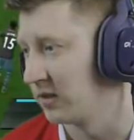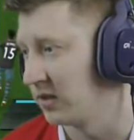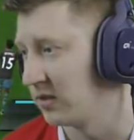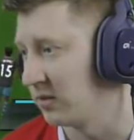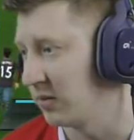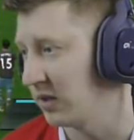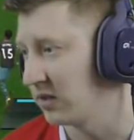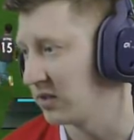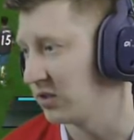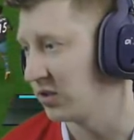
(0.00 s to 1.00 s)
Into the middle to
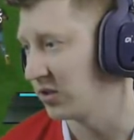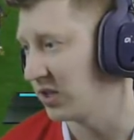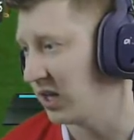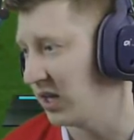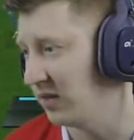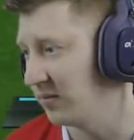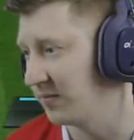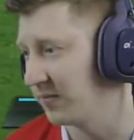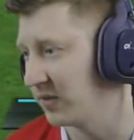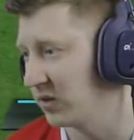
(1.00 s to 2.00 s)
Josh King.
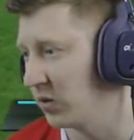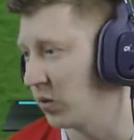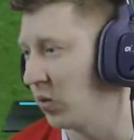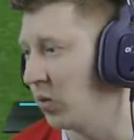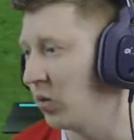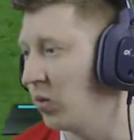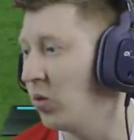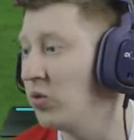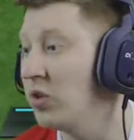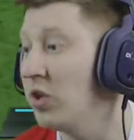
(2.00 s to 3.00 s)
Oh,
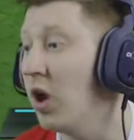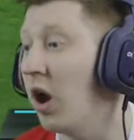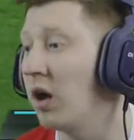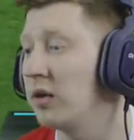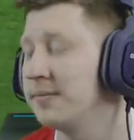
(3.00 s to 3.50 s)
no!